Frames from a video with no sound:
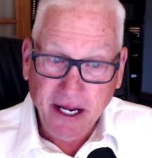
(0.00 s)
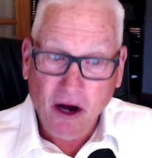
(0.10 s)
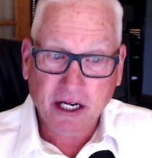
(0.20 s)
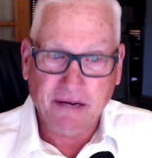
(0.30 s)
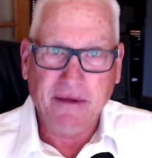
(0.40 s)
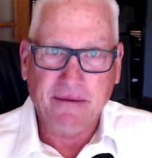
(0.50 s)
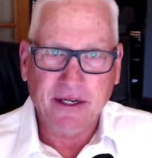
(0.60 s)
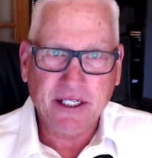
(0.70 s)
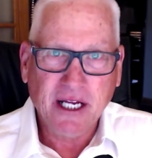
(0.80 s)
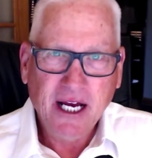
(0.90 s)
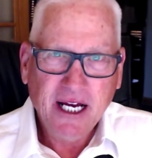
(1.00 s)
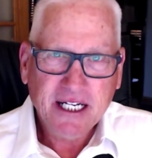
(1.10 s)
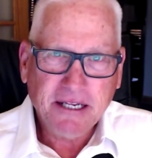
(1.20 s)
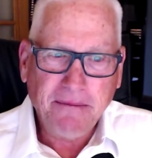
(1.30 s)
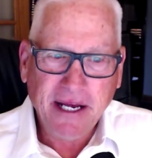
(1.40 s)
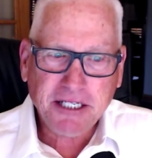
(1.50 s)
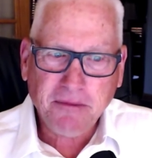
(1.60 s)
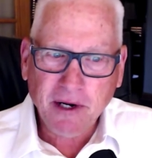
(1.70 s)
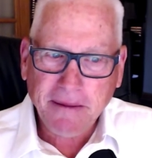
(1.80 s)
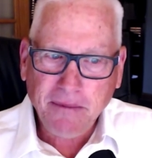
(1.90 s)
our commitments to best
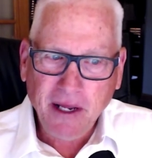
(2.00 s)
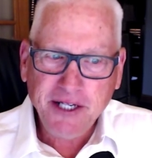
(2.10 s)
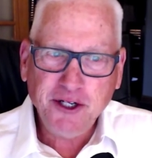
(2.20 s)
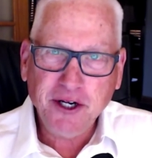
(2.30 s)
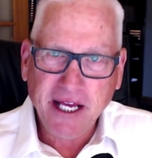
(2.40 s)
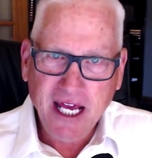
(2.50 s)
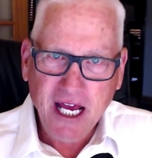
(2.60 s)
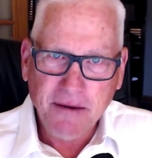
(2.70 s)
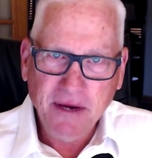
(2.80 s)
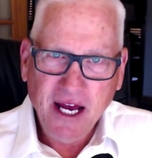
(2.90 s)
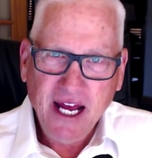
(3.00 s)
bring pleasure to him